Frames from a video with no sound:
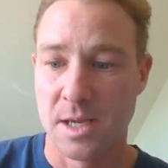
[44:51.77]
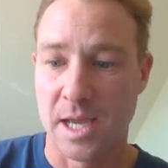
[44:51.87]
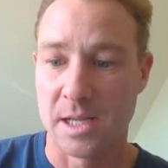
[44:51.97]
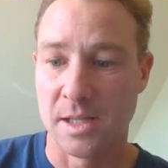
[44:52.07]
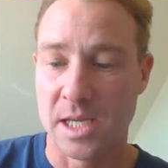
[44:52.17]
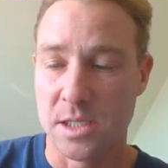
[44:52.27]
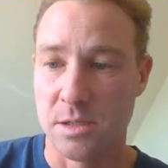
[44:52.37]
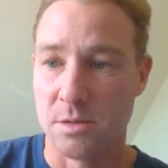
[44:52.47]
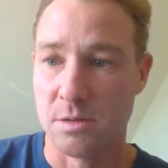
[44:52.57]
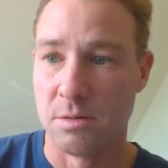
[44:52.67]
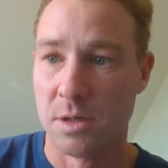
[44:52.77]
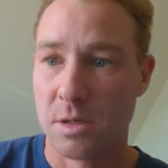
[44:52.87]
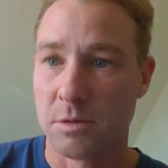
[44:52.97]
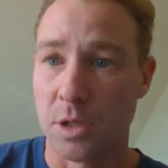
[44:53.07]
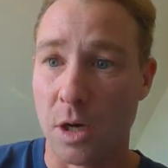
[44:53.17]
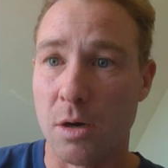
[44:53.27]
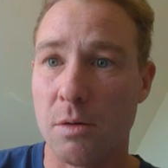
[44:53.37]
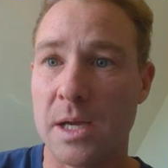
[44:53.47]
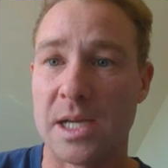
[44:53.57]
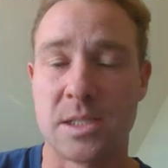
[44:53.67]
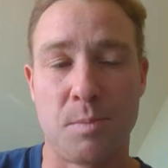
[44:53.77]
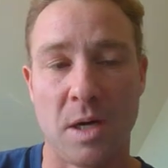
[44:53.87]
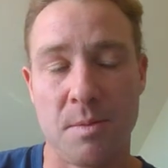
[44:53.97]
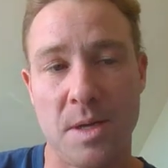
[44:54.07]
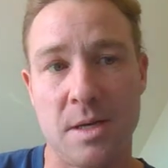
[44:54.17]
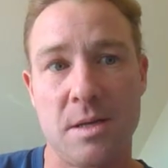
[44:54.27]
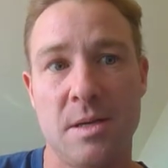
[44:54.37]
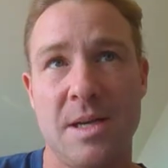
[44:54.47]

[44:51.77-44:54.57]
and let you go experiment